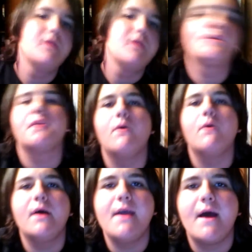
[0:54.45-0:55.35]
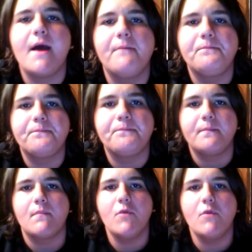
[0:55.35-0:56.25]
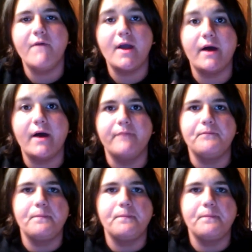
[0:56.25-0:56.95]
So, yeah. Moving on.